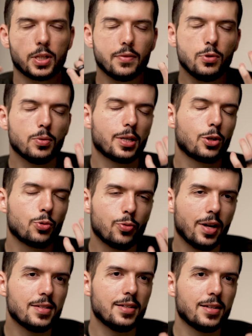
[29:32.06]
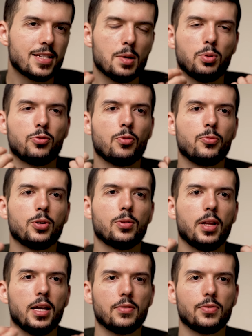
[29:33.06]
To give you a crazy example from your
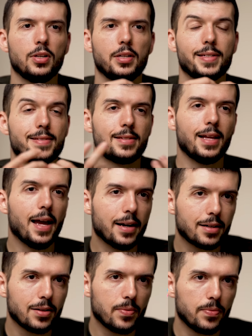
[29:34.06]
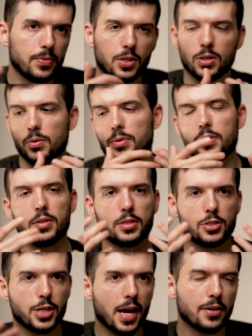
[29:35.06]
life, Slack, you know, the
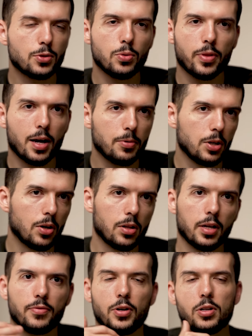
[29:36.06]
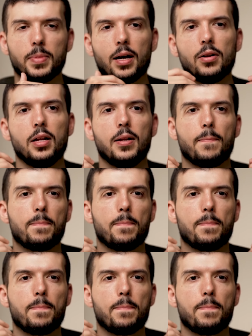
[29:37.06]
chat tool that we all have heard about,